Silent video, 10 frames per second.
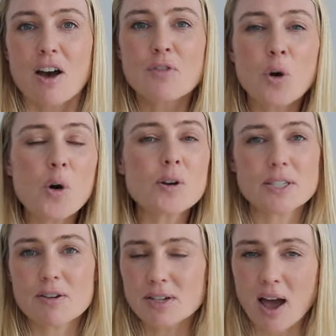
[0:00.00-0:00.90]
Of course,
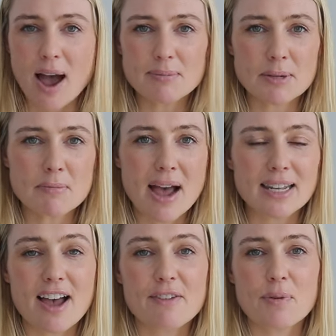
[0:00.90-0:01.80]
there are times in my
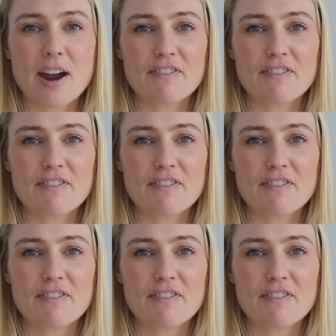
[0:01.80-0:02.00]
life where